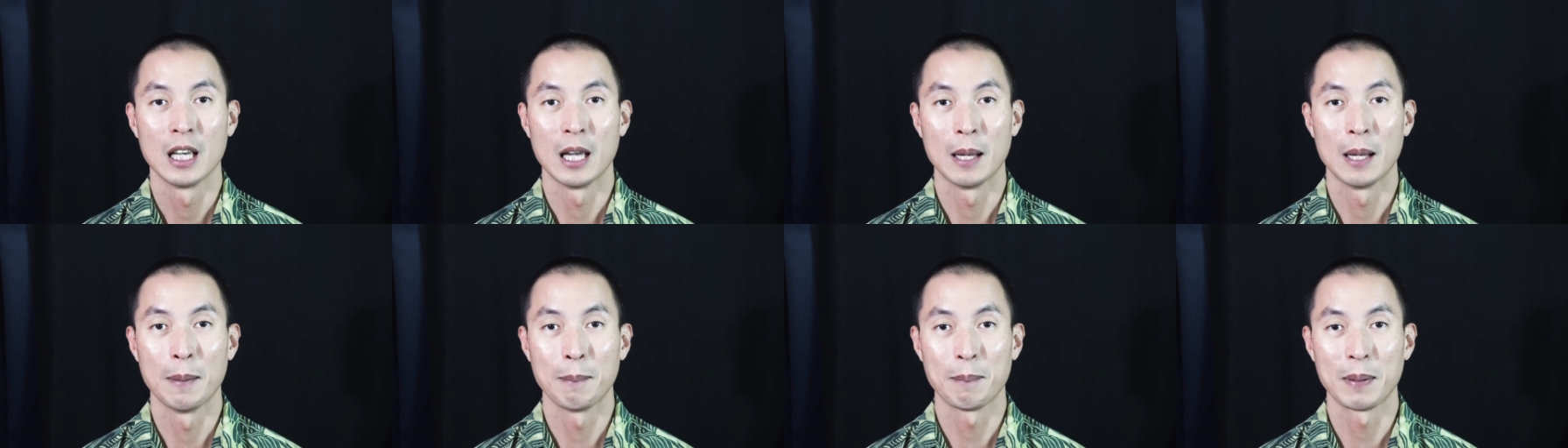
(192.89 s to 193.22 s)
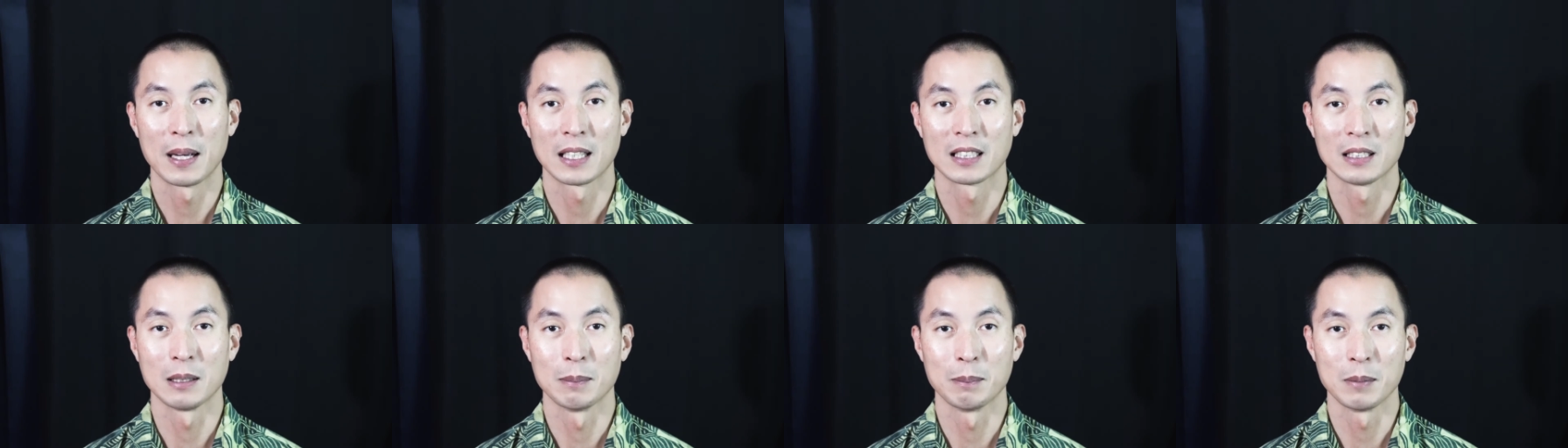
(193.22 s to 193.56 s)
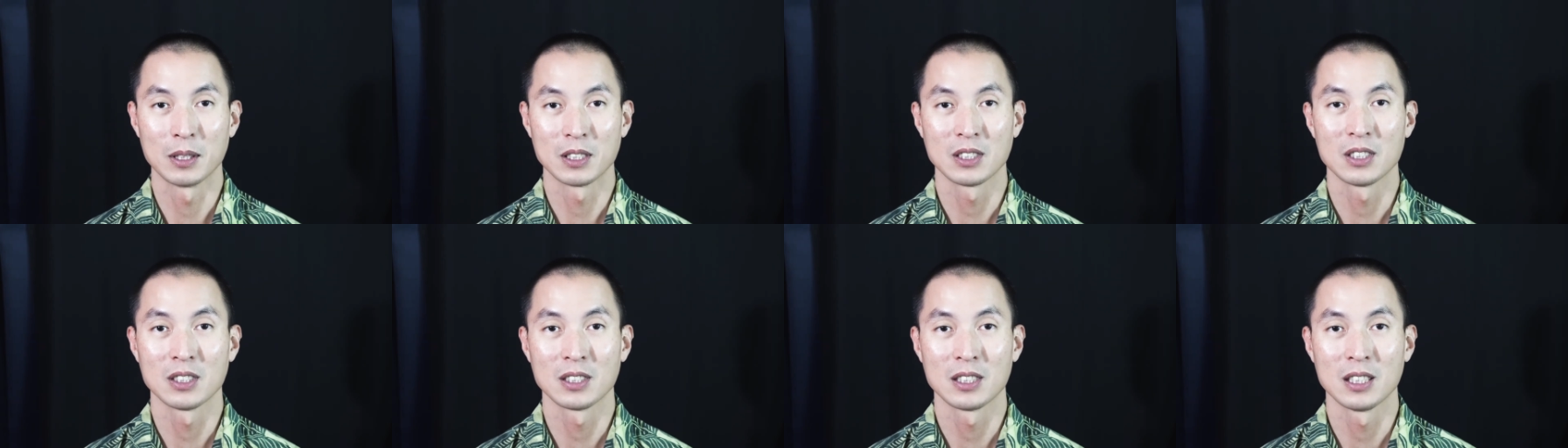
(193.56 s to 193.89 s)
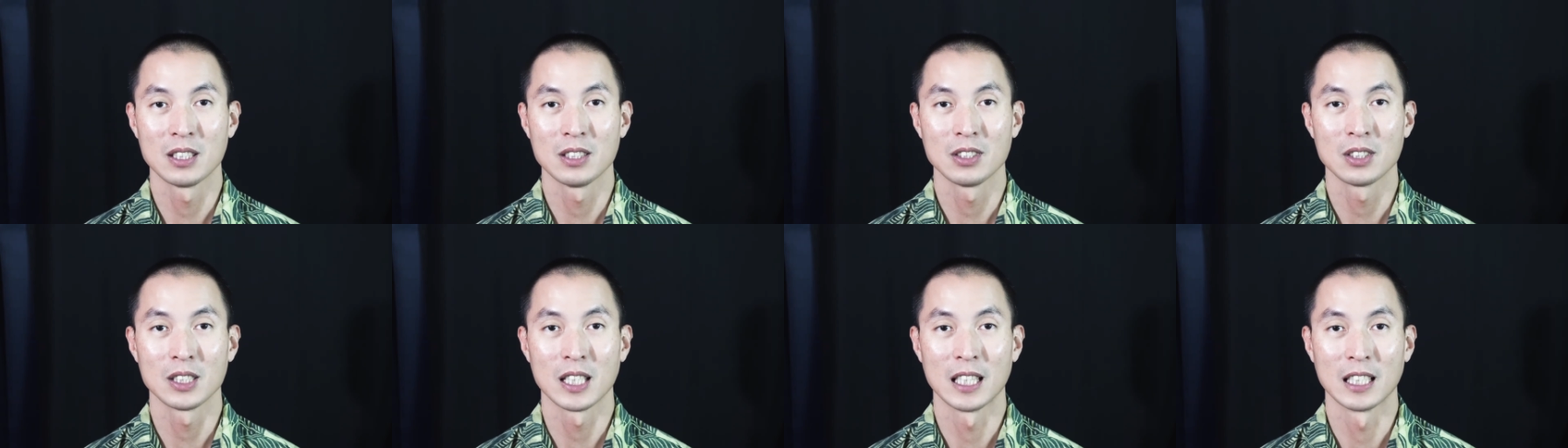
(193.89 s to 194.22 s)
impacting
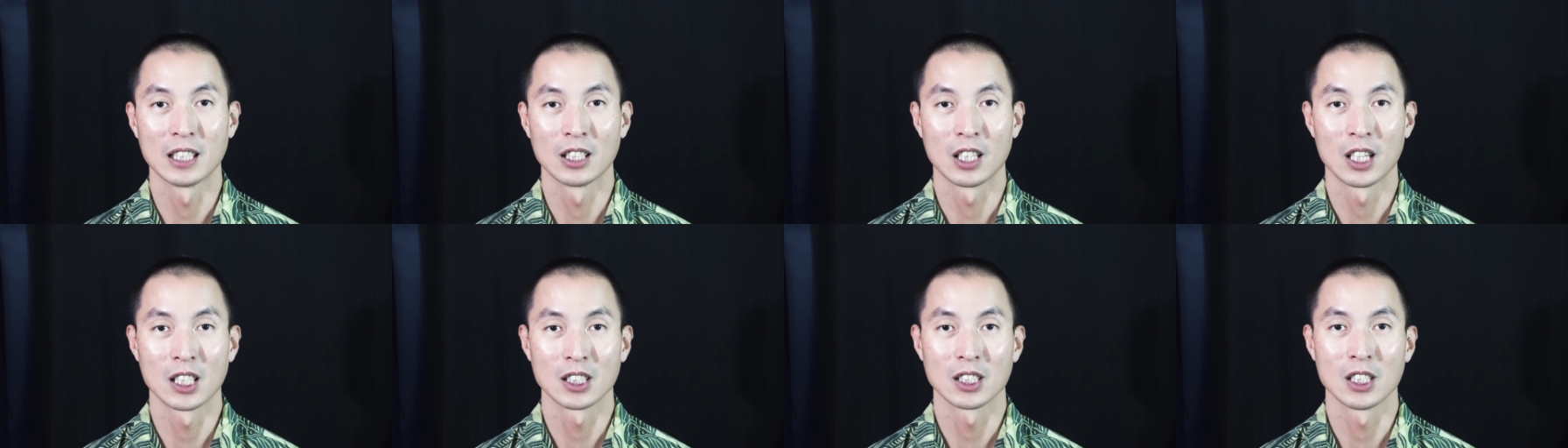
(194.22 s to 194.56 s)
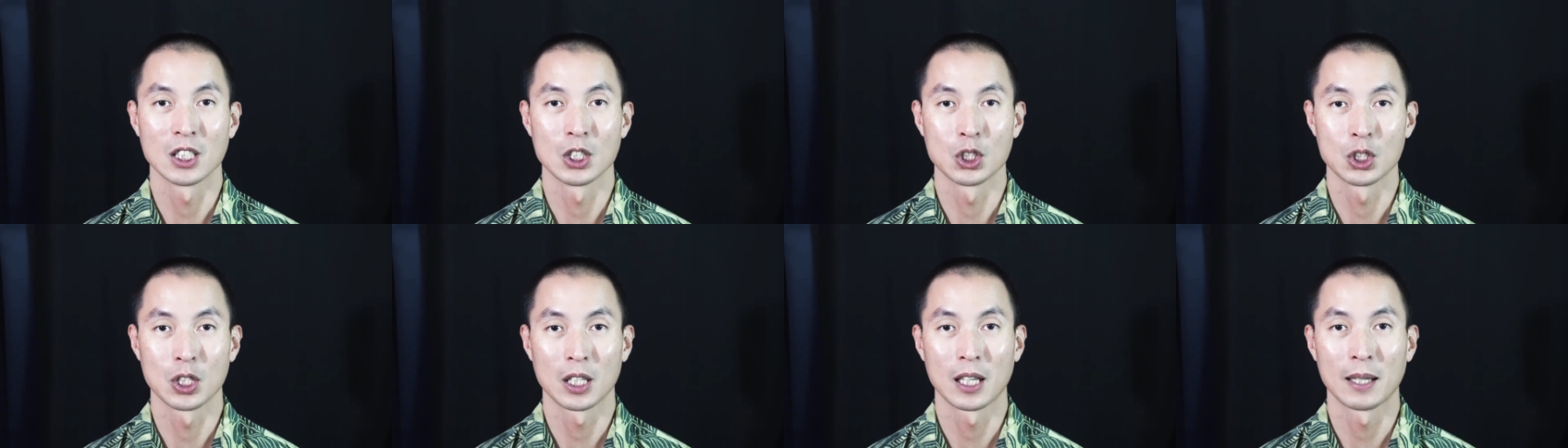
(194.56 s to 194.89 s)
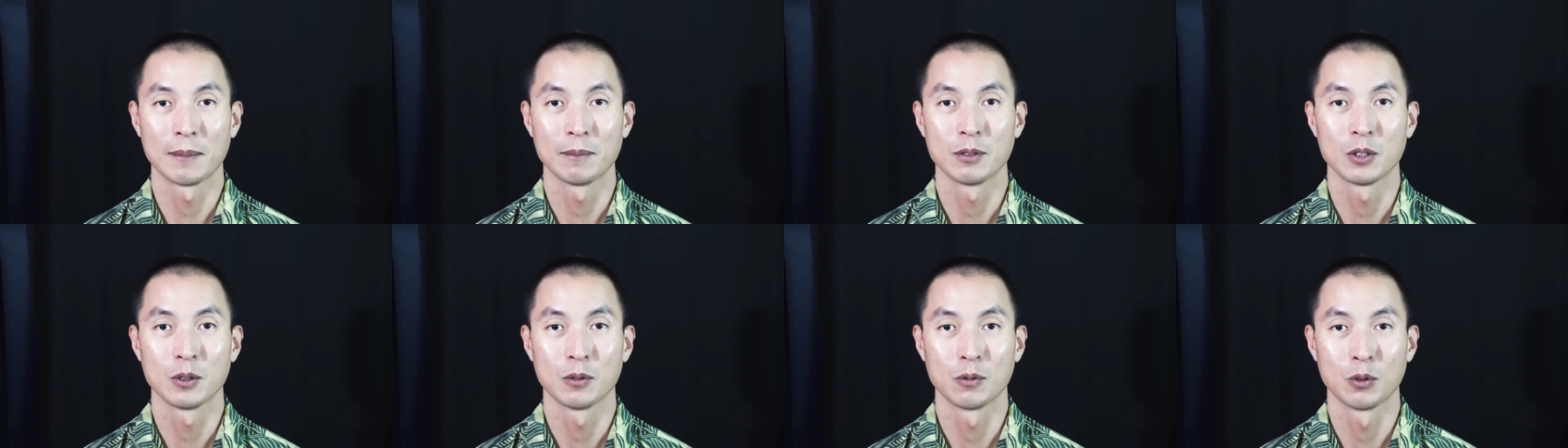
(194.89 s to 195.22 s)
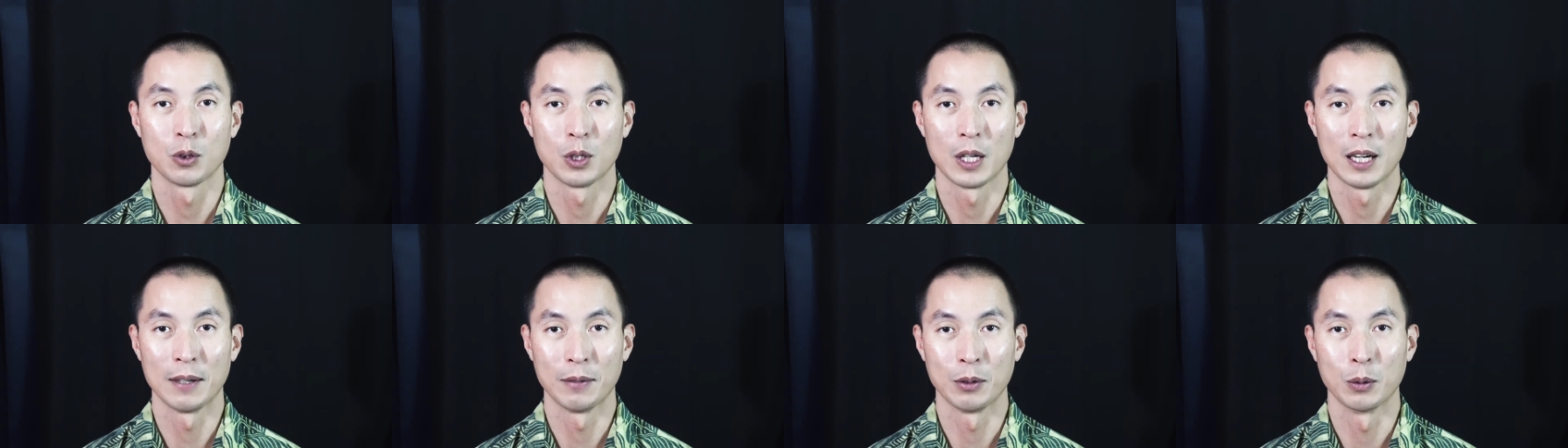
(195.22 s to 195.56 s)
businesses and costing jobs
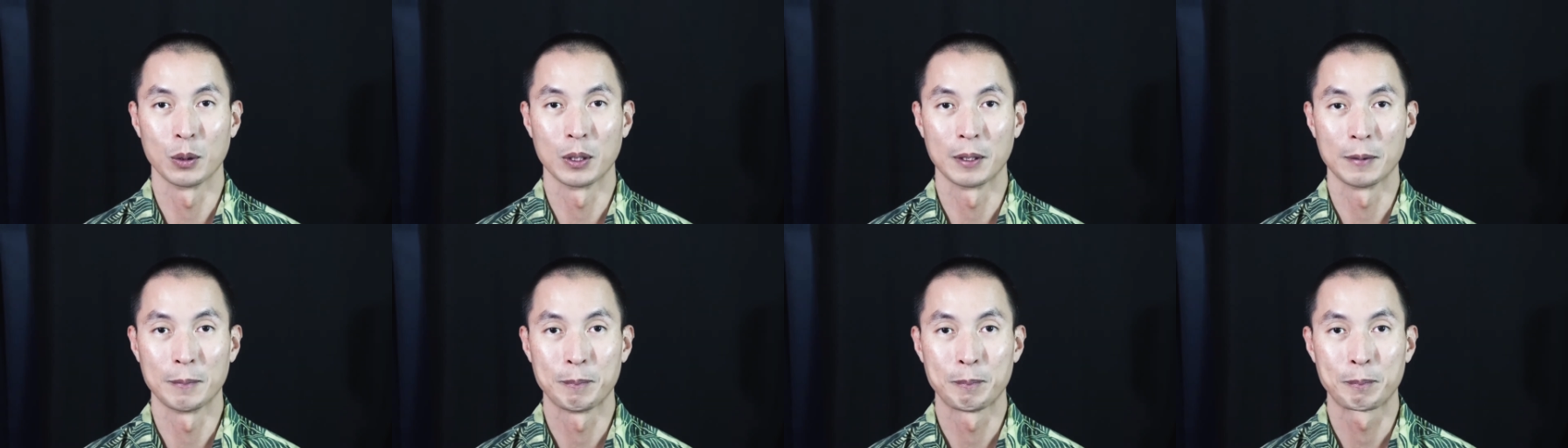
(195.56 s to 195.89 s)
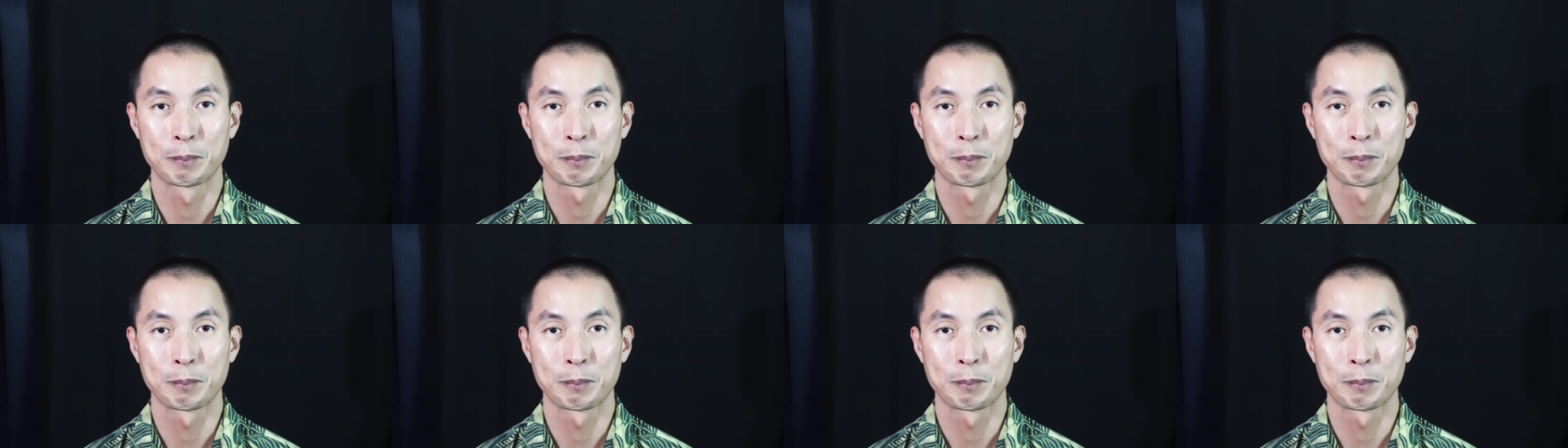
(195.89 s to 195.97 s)
for everyone.